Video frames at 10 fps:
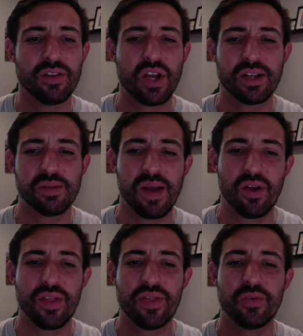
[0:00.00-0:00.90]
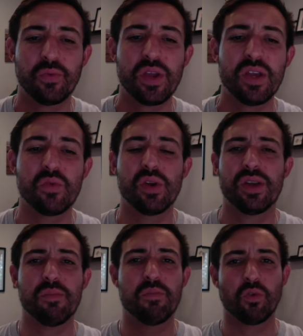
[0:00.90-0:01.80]
talked about three
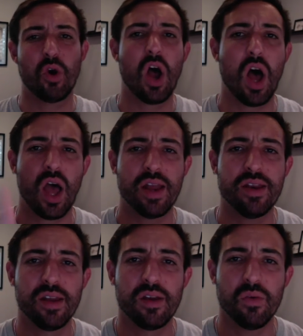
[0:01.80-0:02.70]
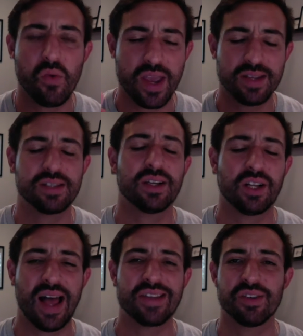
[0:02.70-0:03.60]
really broad ways to
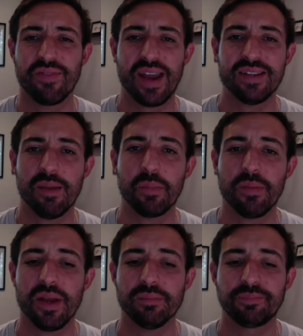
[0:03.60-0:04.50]
classify temperament.